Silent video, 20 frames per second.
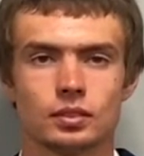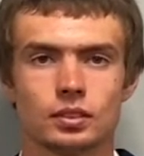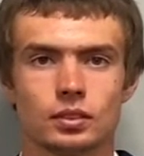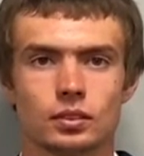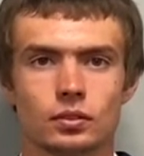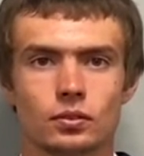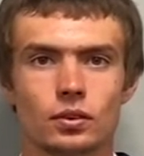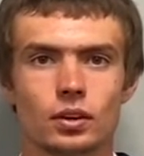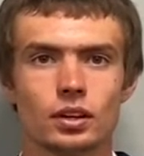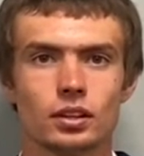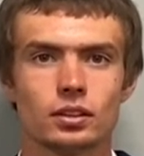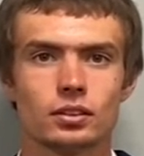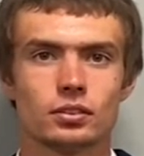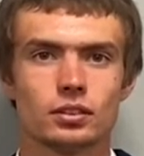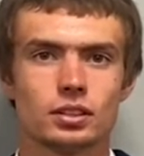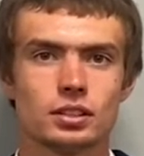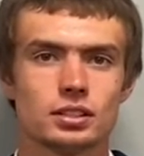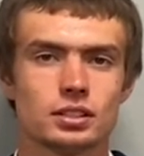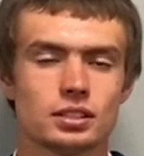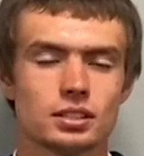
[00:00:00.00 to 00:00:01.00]
One of the
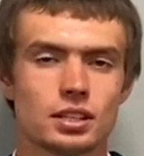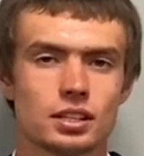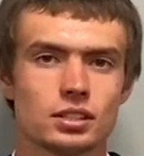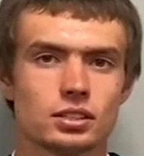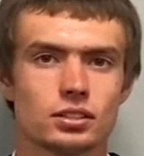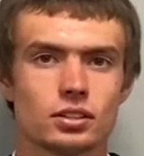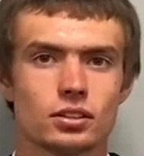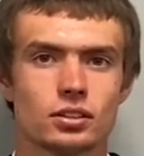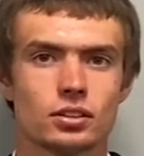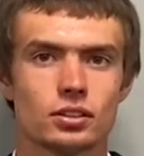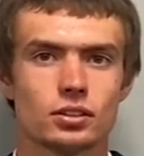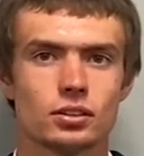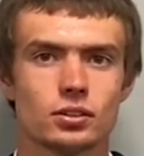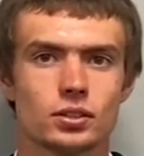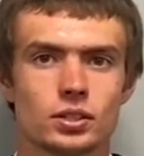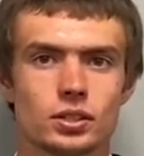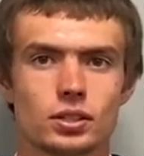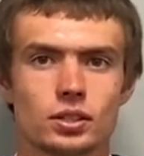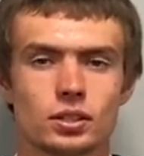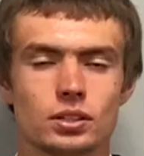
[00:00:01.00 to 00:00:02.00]
reasons I started
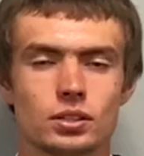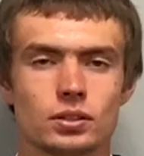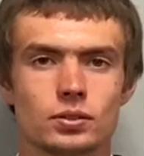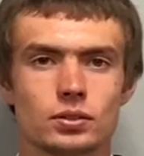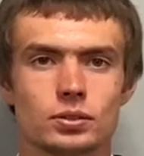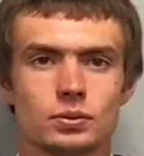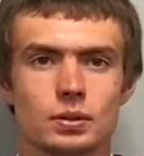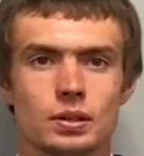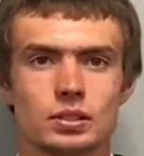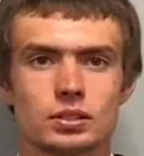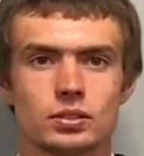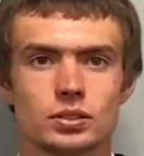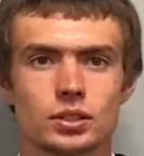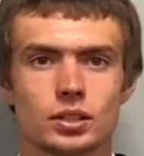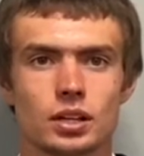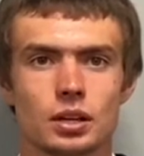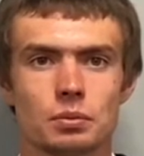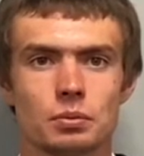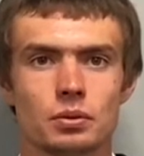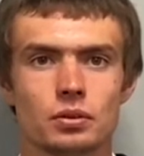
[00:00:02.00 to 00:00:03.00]
no-tilling was because there's a
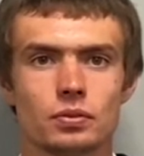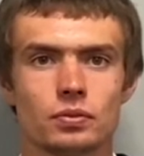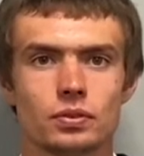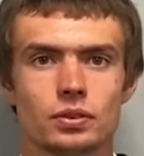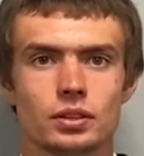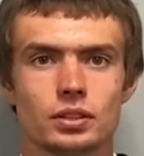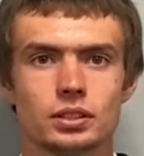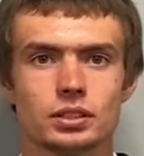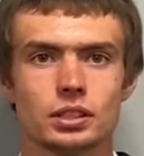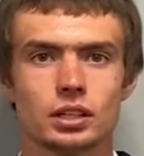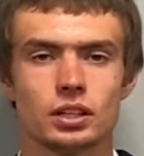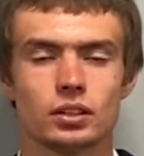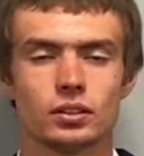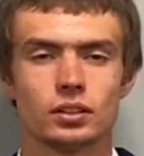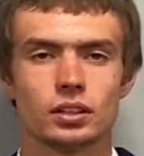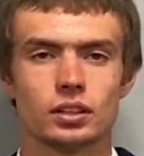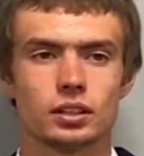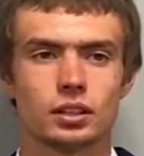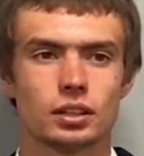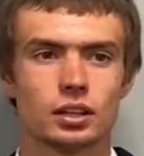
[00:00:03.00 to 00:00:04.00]
couple of fields that I
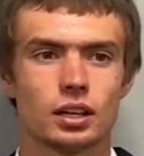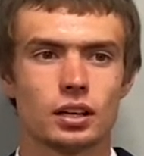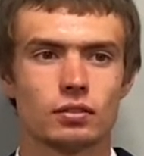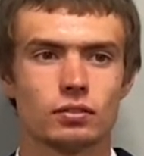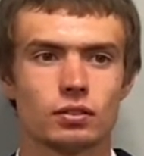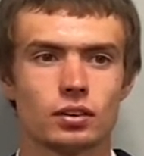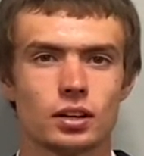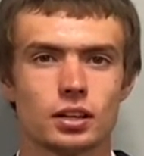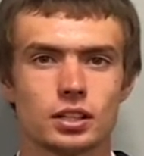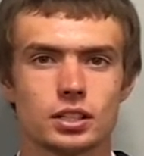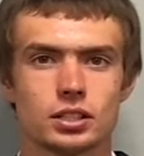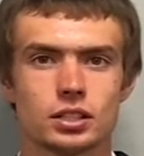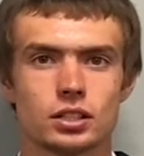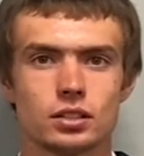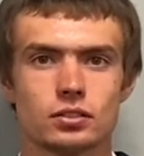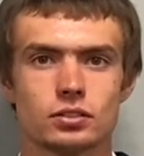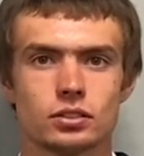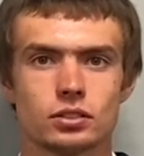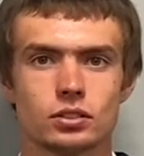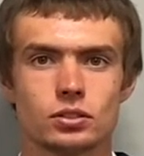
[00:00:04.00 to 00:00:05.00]
rent that have rock shelves
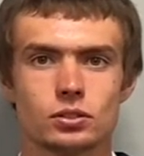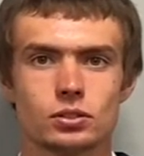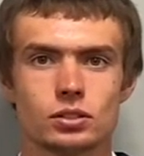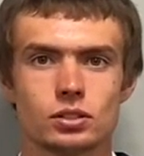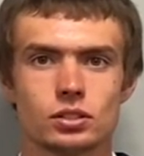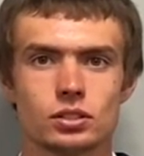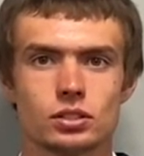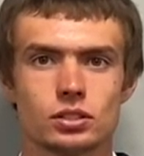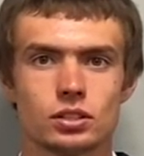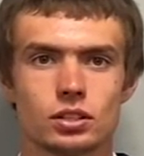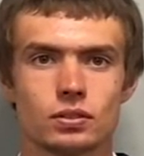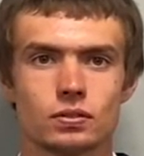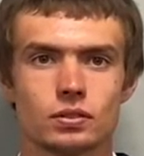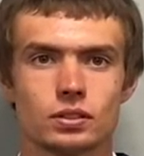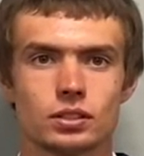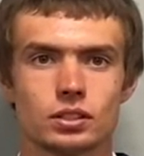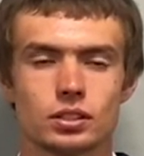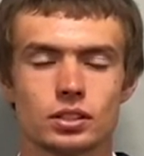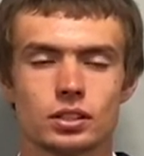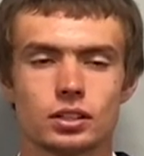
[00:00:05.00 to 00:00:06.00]
close to the
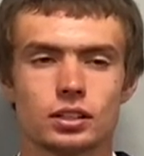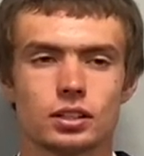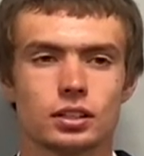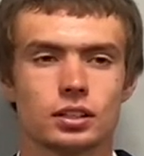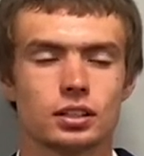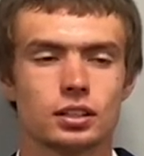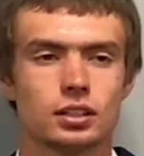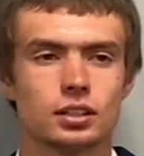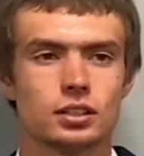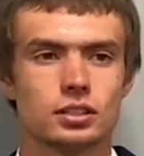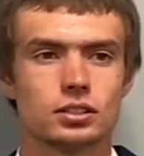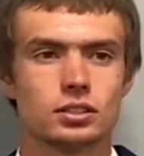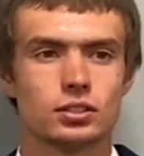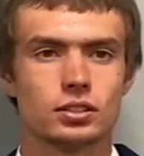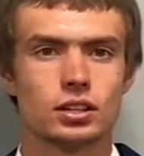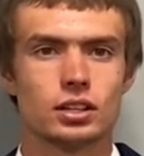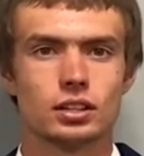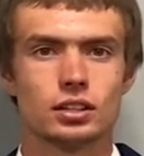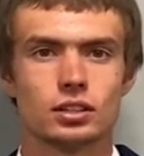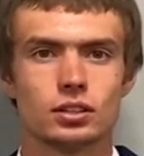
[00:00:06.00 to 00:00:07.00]
surface. So
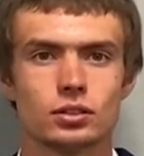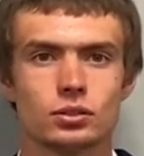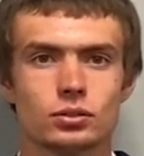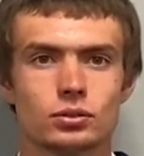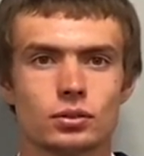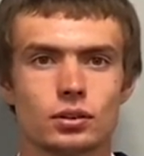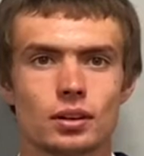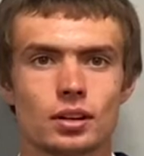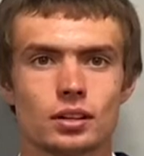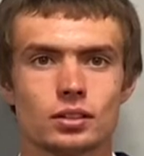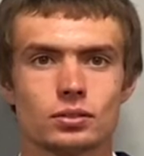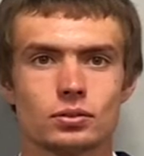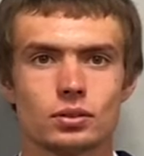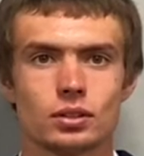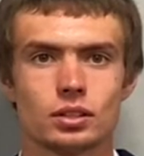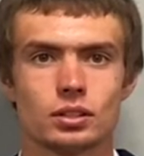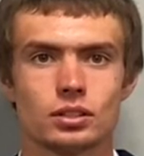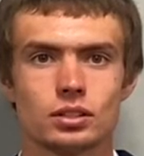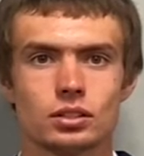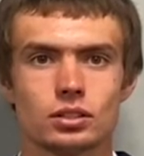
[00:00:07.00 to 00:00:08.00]
hitting those rocks with a
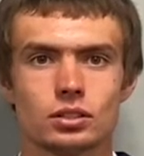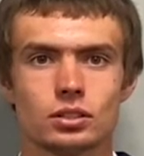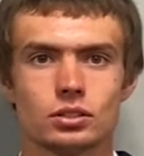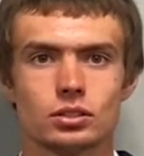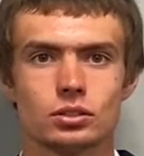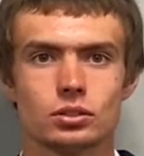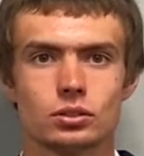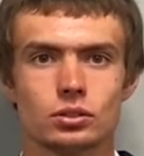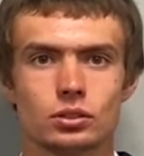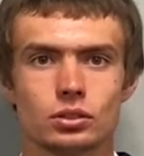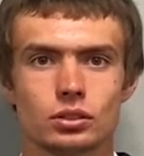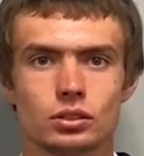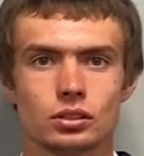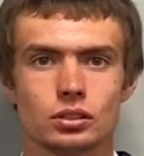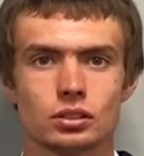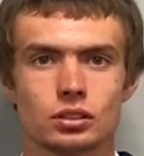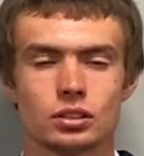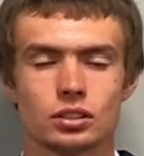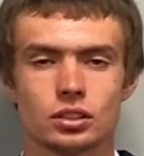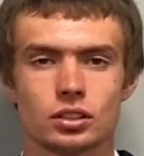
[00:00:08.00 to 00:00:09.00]
tillage tool
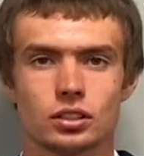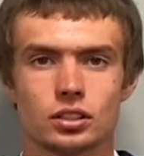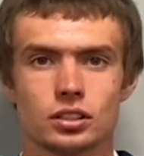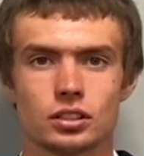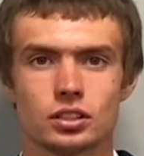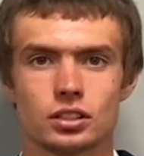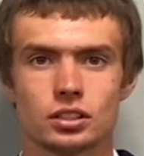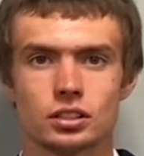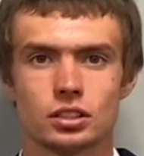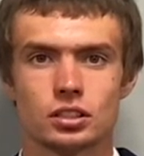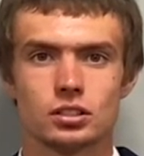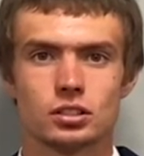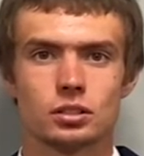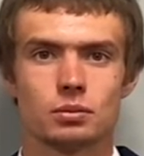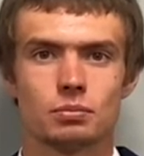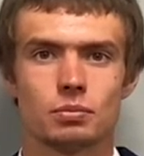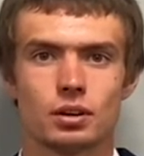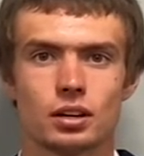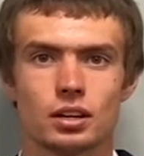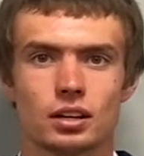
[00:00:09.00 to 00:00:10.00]
could cause costly
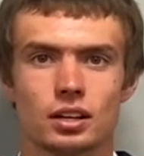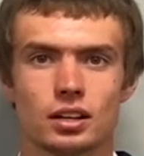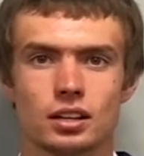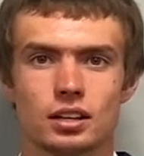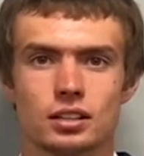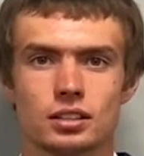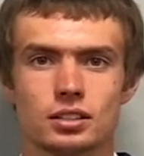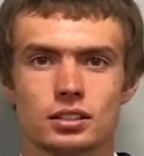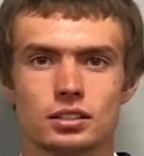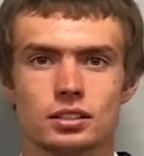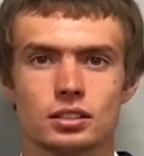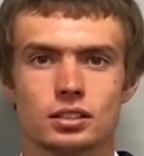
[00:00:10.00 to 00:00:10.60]
breakdowns.